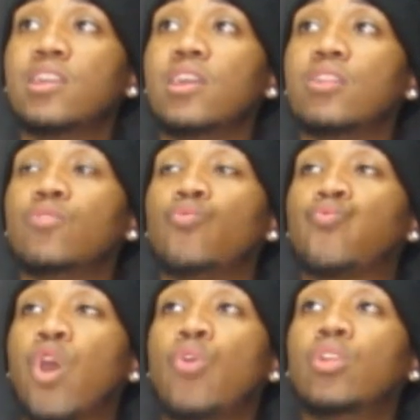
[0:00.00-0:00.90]
can
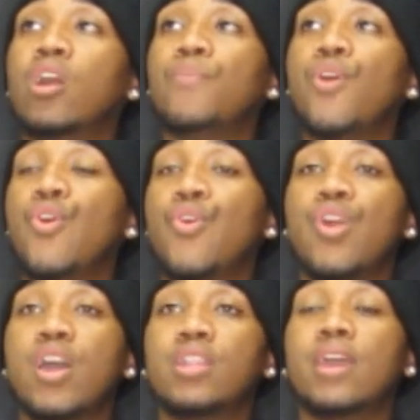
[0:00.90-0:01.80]
roll up
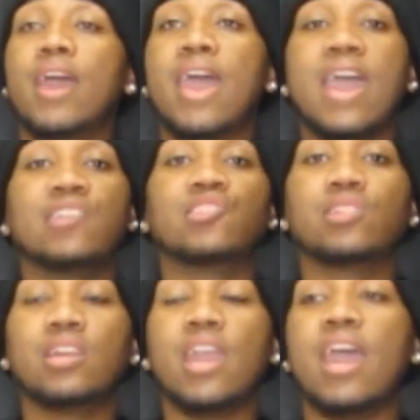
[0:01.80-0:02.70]
on
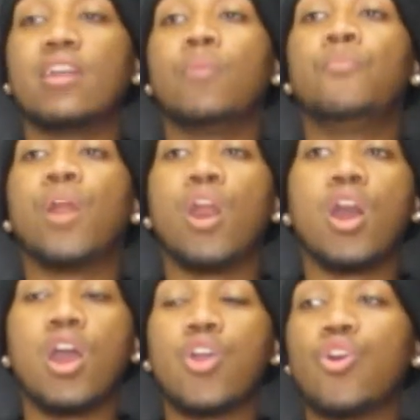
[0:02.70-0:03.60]
Ashley at a
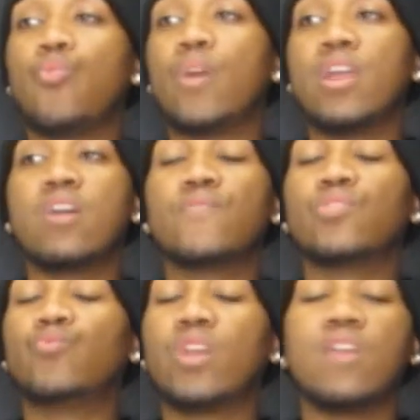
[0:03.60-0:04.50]
bar or
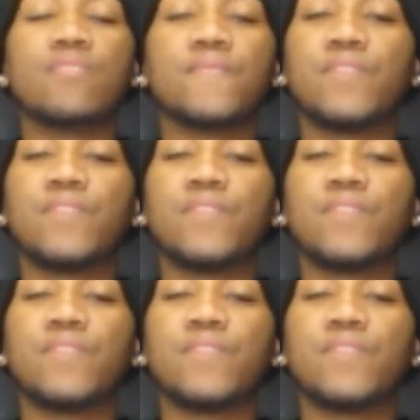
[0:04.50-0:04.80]
whatever, wherever the